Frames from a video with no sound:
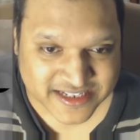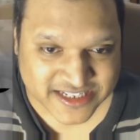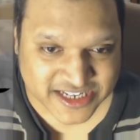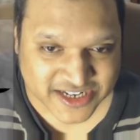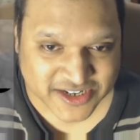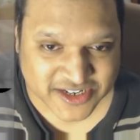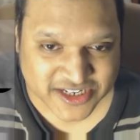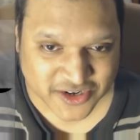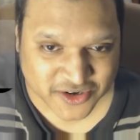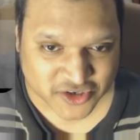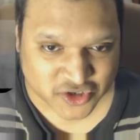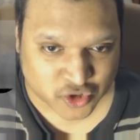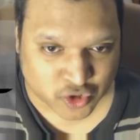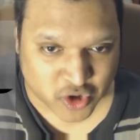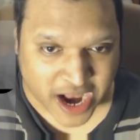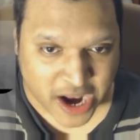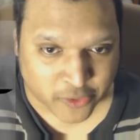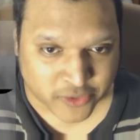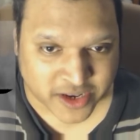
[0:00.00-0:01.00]
She could
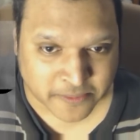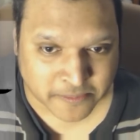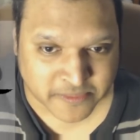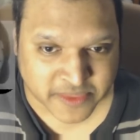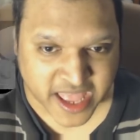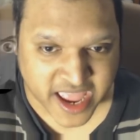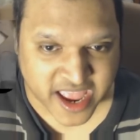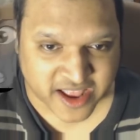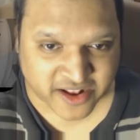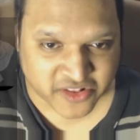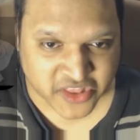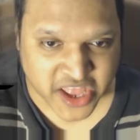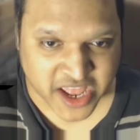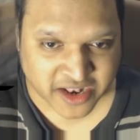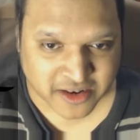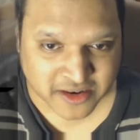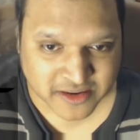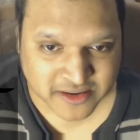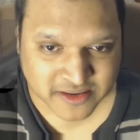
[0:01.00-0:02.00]
drown him there and
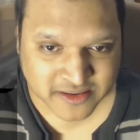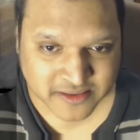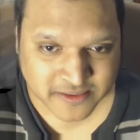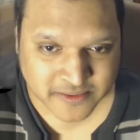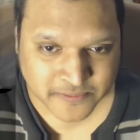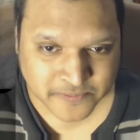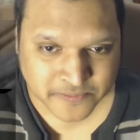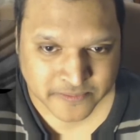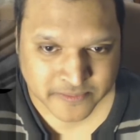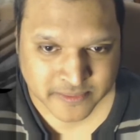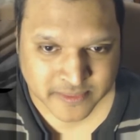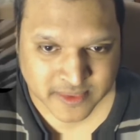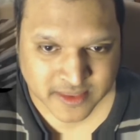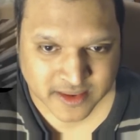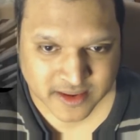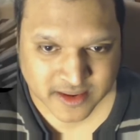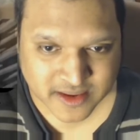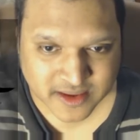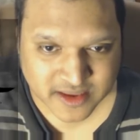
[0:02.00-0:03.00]
then.
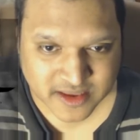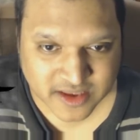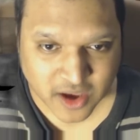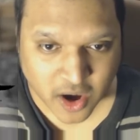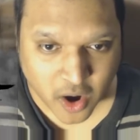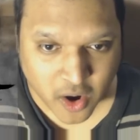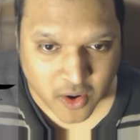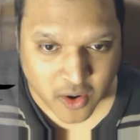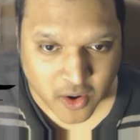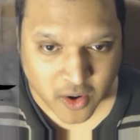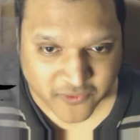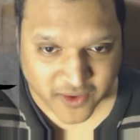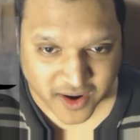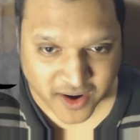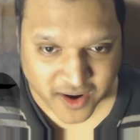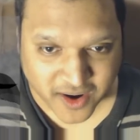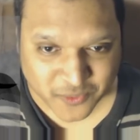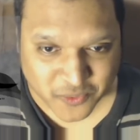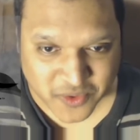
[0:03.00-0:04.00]
Oh,
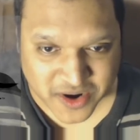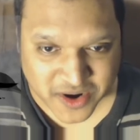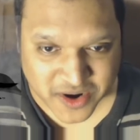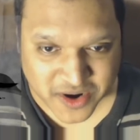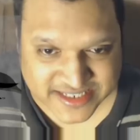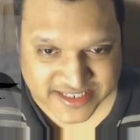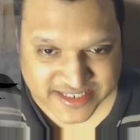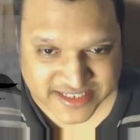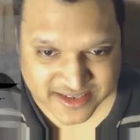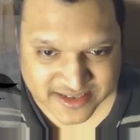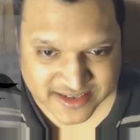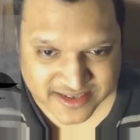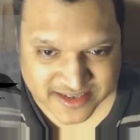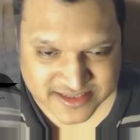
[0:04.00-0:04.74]
fuck, worse.